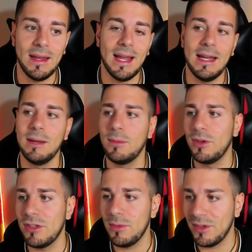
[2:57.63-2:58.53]
Any
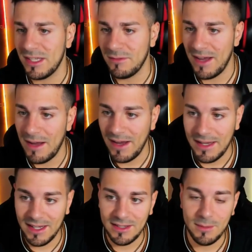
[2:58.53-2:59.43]
possible d5
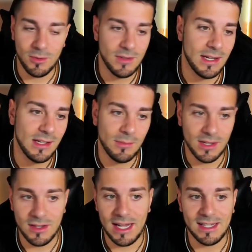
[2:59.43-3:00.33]
ideas are prevented
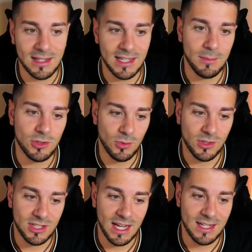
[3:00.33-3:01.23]
because I can capture with
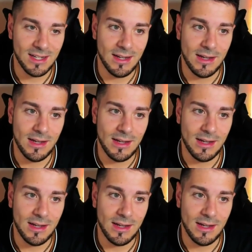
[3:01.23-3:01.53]
check.